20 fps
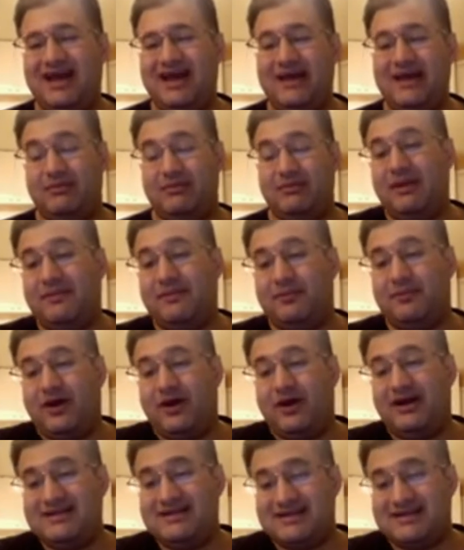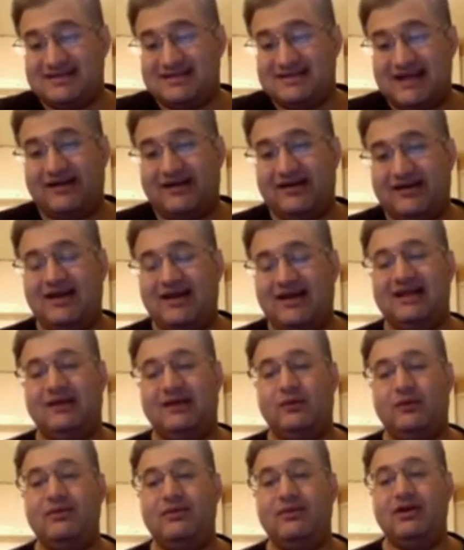But my point is exactly that
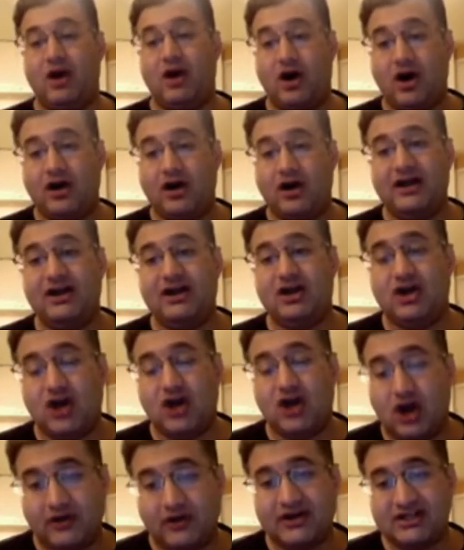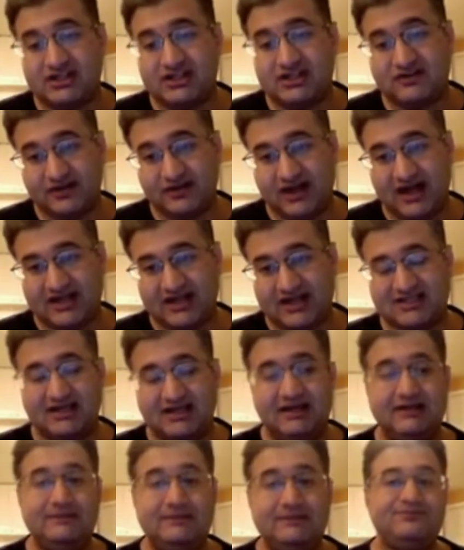women are encouraged for that.
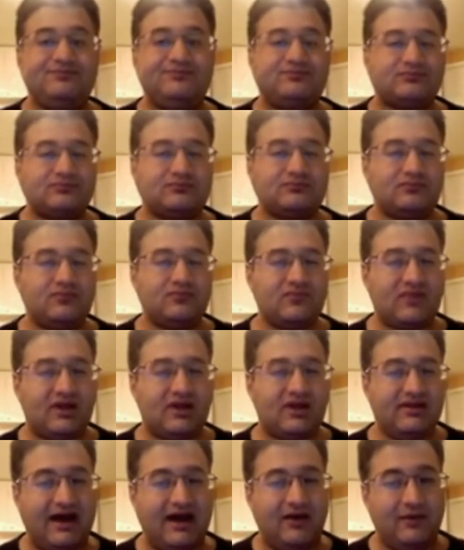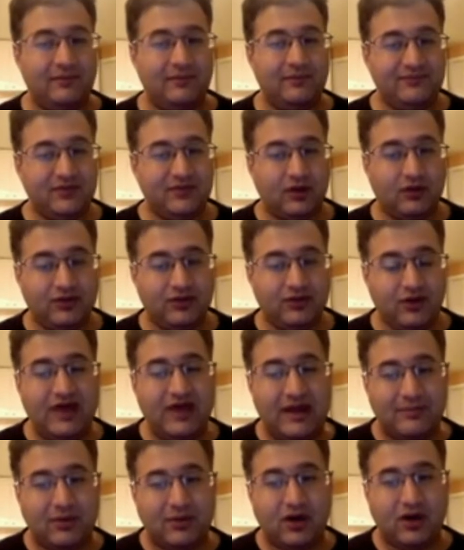Now, although
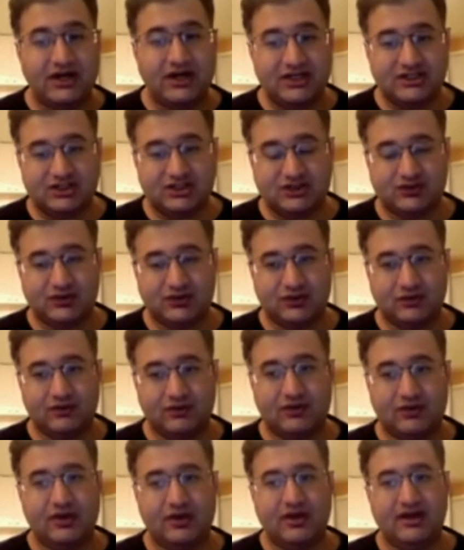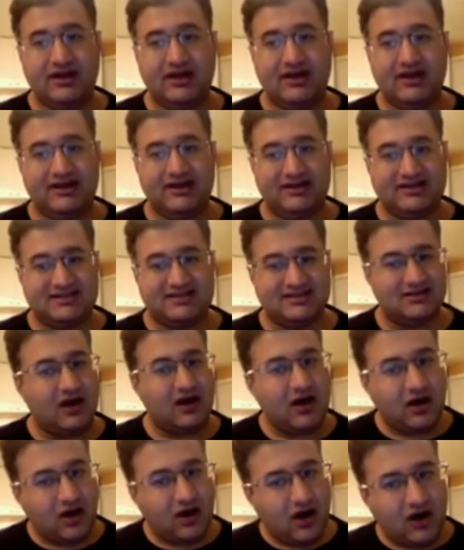that part is true, it's
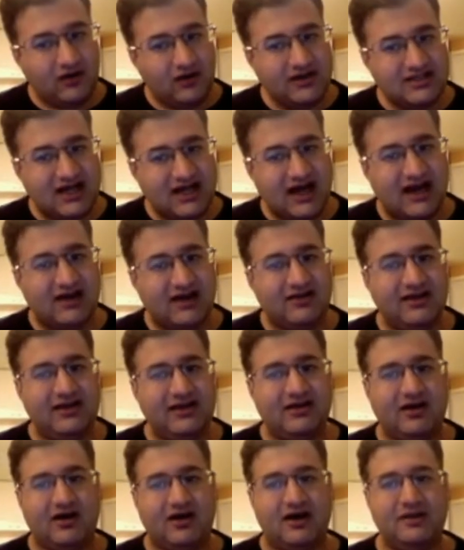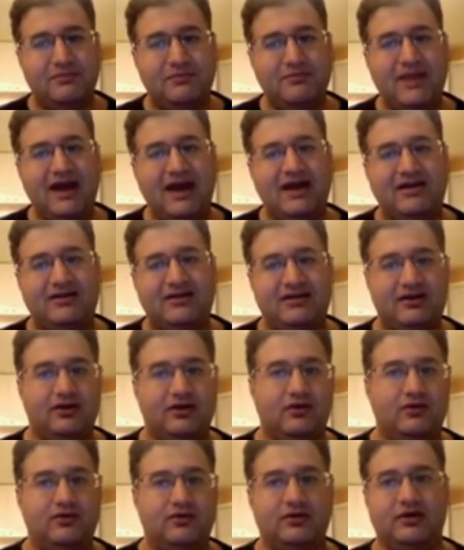not all entirely on men,
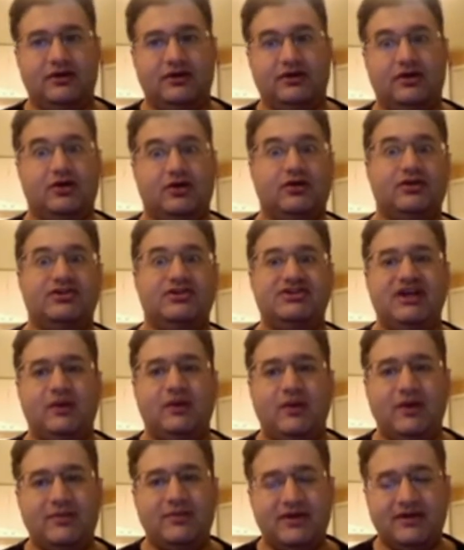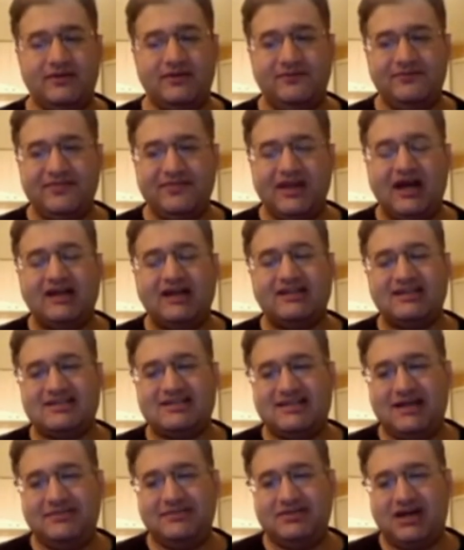encouraging women. At the
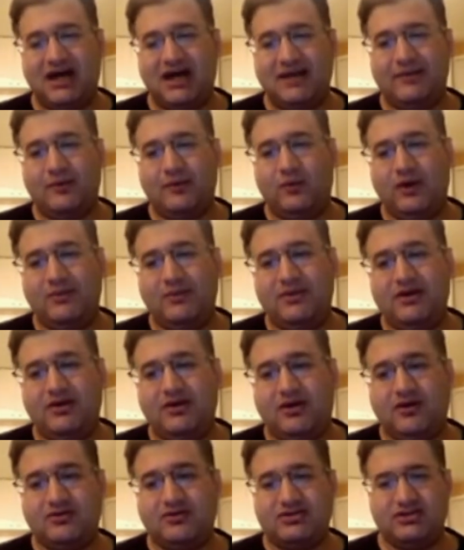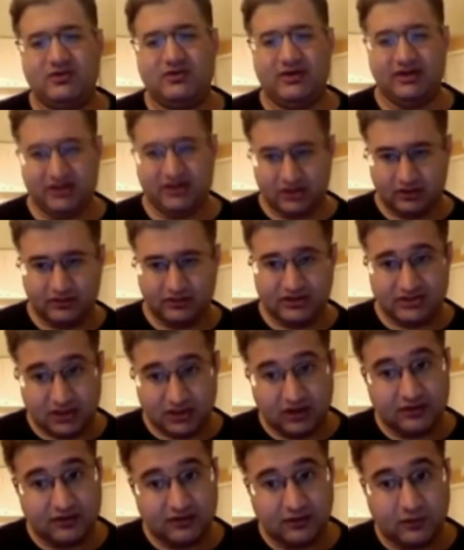same time, women also encourage
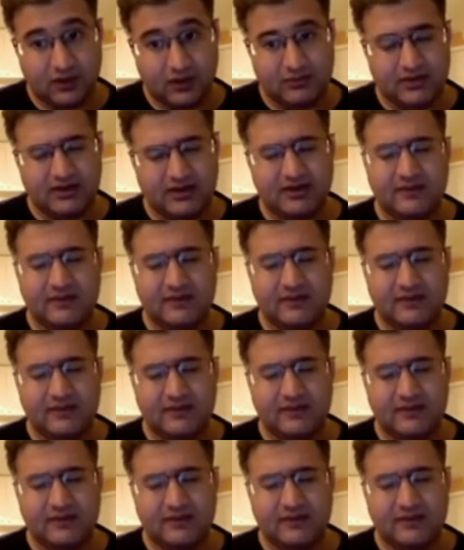other women.